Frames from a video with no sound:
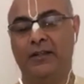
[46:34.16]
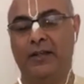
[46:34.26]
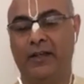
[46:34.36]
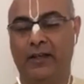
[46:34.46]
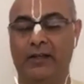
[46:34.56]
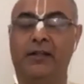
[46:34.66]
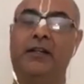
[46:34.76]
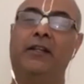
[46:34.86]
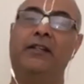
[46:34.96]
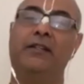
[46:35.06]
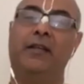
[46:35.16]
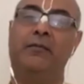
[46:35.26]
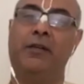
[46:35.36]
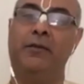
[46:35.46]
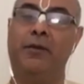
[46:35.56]
Yet at the same
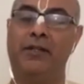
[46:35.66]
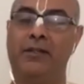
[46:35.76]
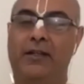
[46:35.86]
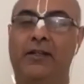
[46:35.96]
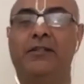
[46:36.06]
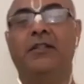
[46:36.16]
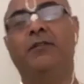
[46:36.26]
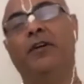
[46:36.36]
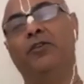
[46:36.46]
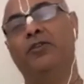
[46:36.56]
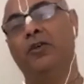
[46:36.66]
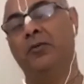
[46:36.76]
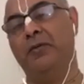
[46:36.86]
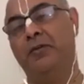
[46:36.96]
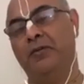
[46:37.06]
time, Acharyas, Jiva
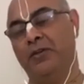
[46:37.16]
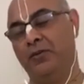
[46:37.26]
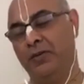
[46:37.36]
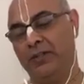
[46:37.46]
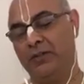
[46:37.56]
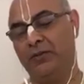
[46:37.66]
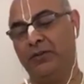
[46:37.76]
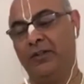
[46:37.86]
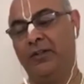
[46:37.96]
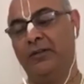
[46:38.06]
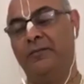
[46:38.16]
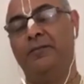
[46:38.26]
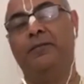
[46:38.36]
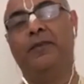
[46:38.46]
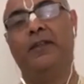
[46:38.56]
Goswami, Vishwanath
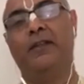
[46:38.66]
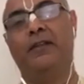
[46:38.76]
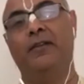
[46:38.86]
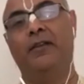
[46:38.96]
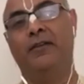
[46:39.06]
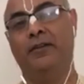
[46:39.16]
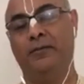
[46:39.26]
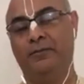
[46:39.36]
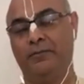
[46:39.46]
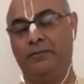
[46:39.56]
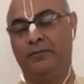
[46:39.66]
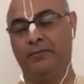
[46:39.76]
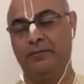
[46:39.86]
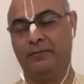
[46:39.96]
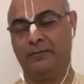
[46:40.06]
Chakravarti,
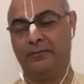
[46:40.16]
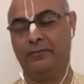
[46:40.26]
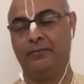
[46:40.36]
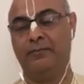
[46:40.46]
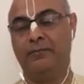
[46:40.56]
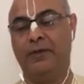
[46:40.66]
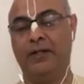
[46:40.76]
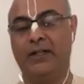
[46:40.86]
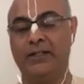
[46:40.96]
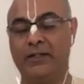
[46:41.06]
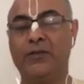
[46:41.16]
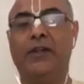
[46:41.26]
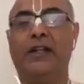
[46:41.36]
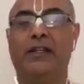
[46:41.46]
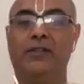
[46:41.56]
Maharaj, as
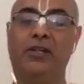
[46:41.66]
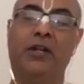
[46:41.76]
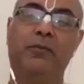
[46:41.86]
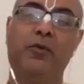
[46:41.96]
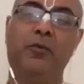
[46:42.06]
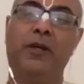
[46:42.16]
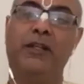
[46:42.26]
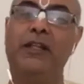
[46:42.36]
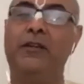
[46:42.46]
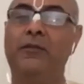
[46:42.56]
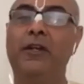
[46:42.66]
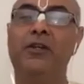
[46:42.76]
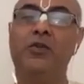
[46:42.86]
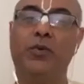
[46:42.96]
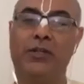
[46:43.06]
well as Srila Prabhupada, they revealed
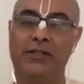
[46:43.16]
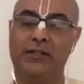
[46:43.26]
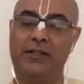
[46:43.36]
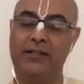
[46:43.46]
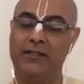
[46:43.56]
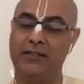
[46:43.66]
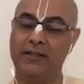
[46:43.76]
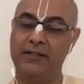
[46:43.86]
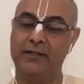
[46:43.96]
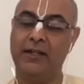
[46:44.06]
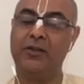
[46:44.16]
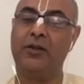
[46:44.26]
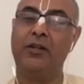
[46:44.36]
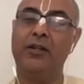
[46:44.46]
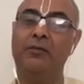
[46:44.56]
to us that they're
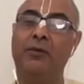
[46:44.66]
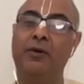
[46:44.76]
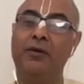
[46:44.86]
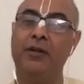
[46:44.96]
talking about,